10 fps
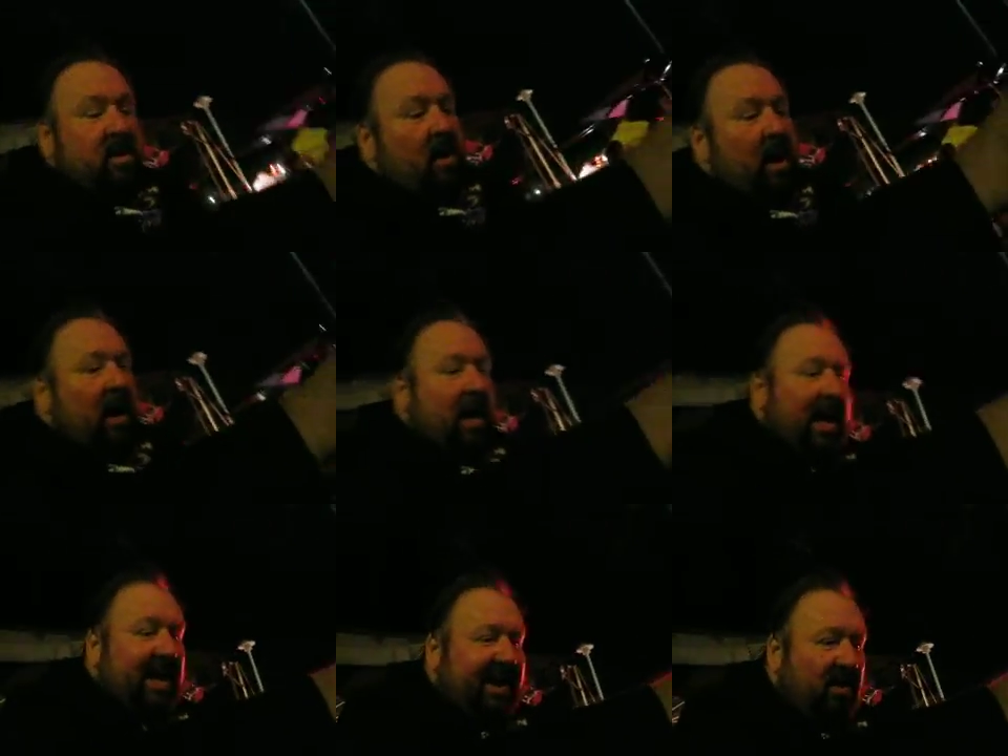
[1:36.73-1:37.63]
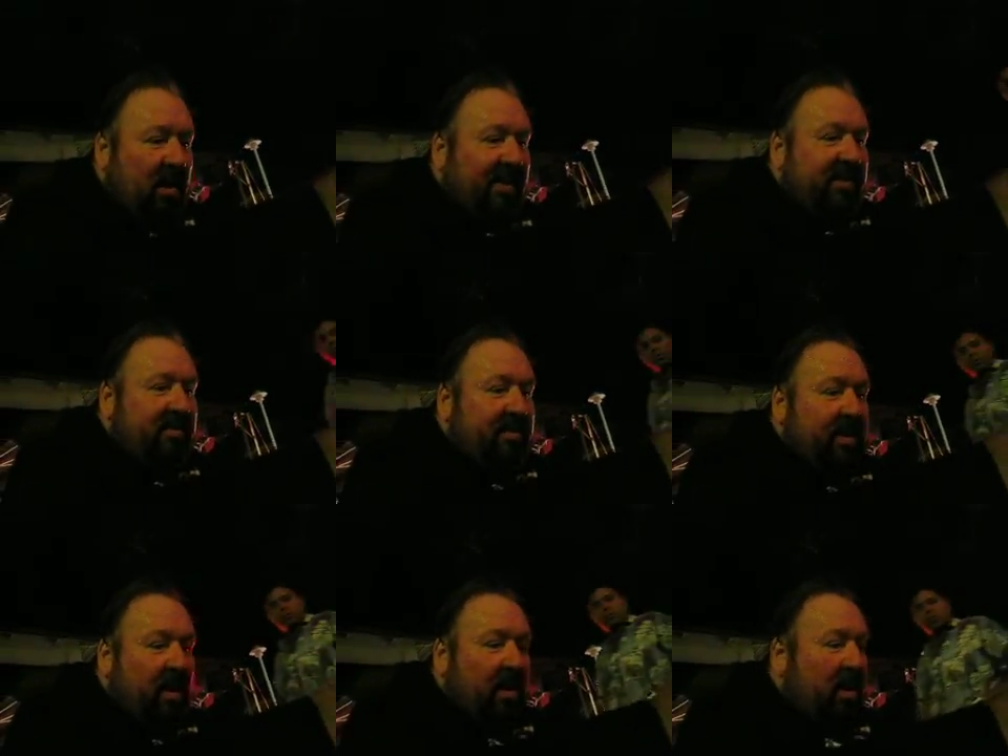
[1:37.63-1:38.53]
I liked all of them,
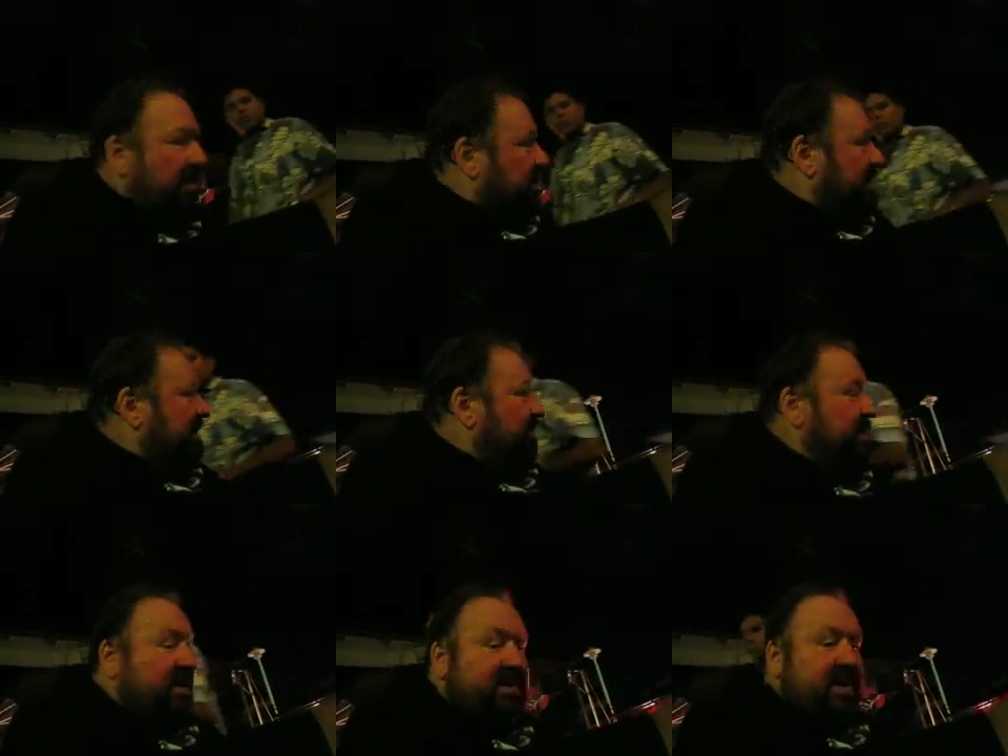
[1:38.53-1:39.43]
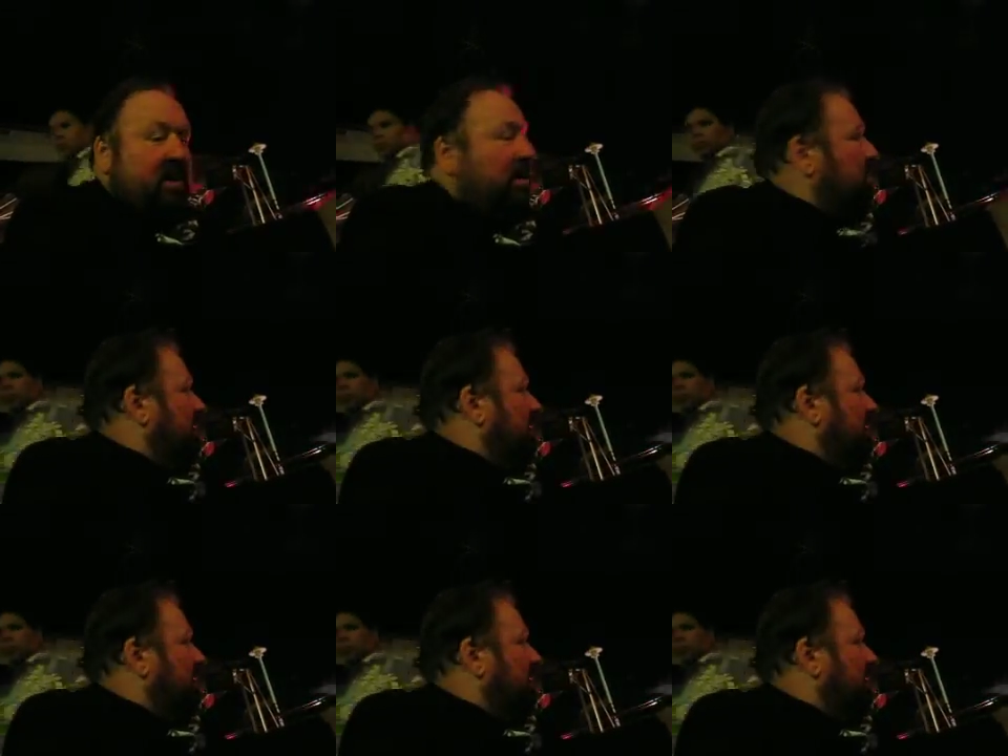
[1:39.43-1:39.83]
all the greats from years ago.